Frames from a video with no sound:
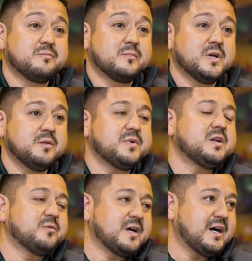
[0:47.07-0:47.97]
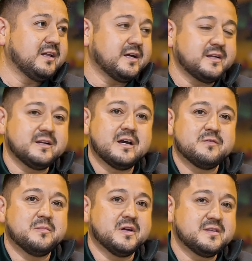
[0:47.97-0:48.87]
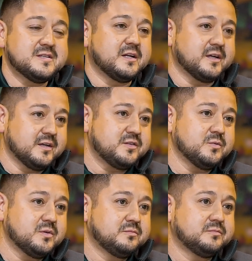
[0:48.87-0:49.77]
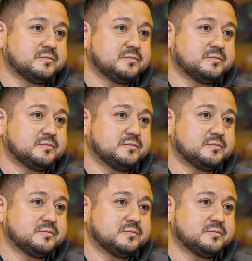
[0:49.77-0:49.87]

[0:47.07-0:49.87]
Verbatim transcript: And being able to highlight it and have a month dedicated to it.